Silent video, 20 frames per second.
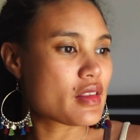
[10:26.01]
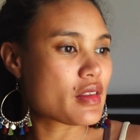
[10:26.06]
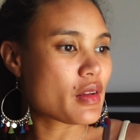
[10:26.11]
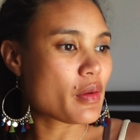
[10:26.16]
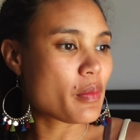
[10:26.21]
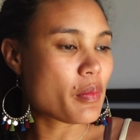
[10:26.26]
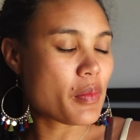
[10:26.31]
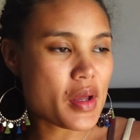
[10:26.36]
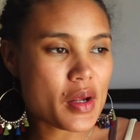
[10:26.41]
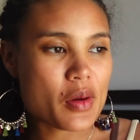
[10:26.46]

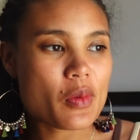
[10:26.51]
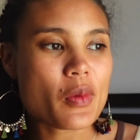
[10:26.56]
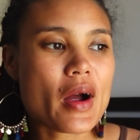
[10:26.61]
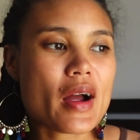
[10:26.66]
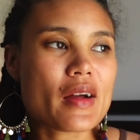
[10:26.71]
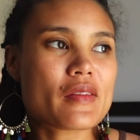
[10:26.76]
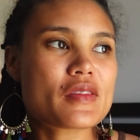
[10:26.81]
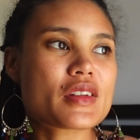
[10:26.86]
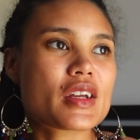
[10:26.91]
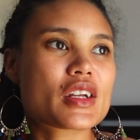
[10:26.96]
the
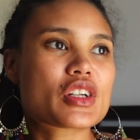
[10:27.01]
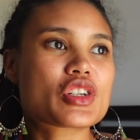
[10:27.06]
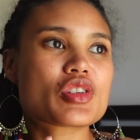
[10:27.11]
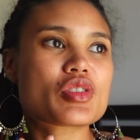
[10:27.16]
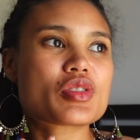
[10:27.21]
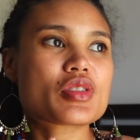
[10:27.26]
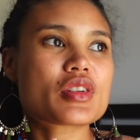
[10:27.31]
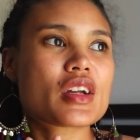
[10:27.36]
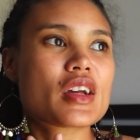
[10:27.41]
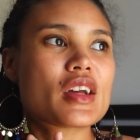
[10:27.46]
midwives, like
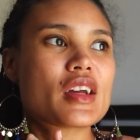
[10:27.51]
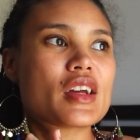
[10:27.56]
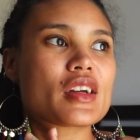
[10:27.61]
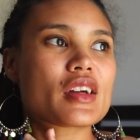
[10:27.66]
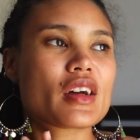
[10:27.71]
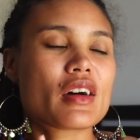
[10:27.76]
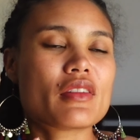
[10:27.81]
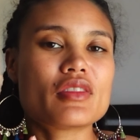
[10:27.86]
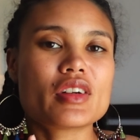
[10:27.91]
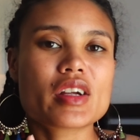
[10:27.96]
just
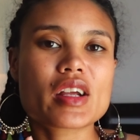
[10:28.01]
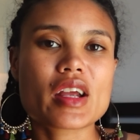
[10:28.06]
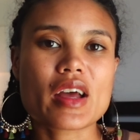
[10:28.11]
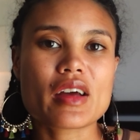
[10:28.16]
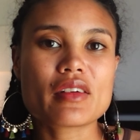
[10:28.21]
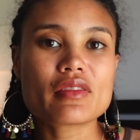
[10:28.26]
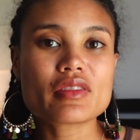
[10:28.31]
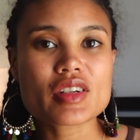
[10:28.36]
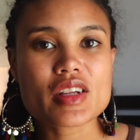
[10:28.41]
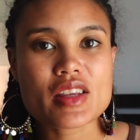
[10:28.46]
covering
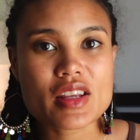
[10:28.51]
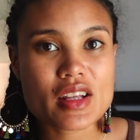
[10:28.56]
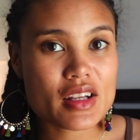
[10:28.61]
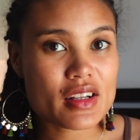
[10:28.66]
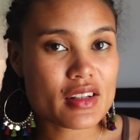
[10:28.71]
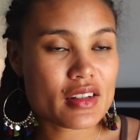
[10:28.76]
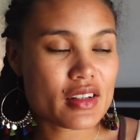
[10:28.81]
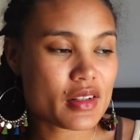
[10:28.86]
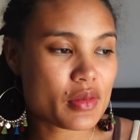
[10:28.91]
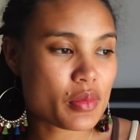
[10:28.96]

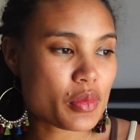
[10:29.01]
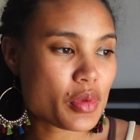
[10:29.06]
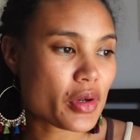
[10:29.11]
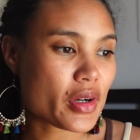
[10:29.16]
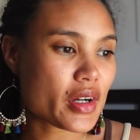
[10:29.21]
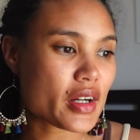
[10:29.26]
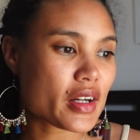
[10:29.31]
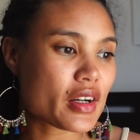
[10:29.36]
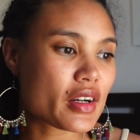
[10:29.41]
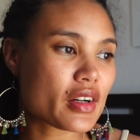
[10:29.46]
everything in
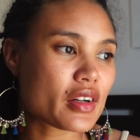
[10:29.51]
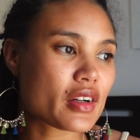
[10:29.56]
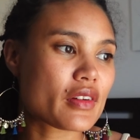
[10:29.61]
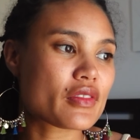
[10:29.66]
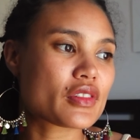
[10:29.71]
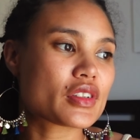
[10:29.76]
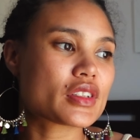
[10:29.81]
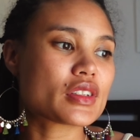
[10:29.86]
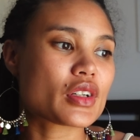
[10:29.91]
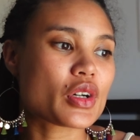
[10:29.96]
prayer,
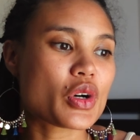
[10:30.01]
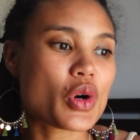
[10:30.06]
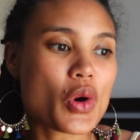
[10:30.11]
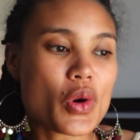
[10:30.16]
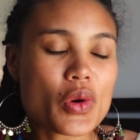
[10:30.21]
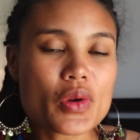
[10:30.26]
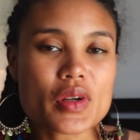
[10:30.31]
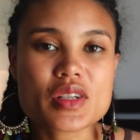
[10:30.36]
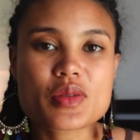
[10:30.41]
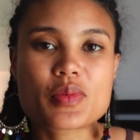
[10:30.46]
covering the
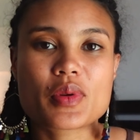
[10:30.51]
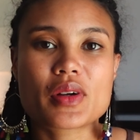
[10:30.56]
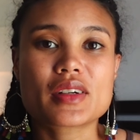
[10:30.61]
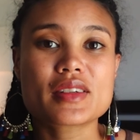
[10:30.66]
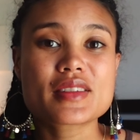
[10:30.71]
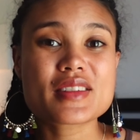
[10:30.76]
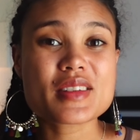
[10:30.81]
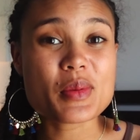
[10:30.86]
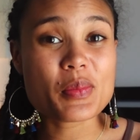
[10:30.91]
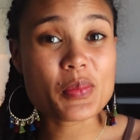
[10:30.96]
whole
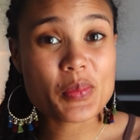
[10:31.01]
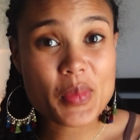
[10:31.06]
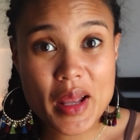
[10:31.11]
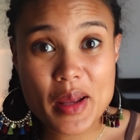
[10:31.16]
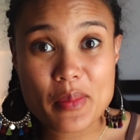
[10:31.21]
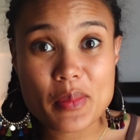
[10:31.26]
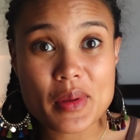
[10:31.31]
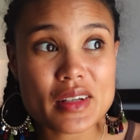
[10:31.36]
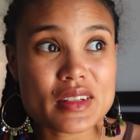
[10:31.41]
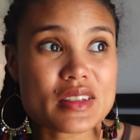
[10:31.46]
experience, the
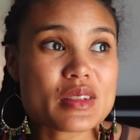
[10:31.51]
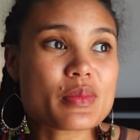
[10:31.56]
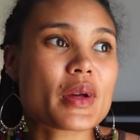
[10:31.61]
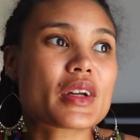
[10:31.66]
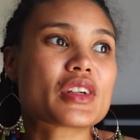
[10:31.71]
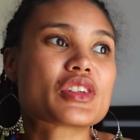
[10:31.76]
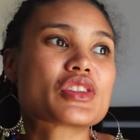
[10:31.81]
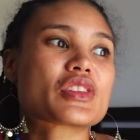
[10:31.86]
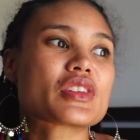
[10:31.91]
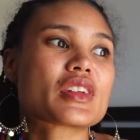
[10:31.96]
baby
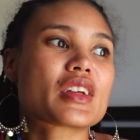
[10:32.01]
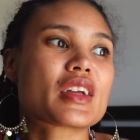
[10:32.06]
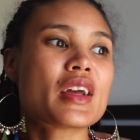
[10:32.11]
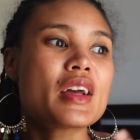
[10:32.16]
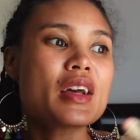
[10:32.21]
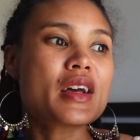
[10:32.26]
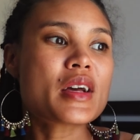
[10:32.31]
especially,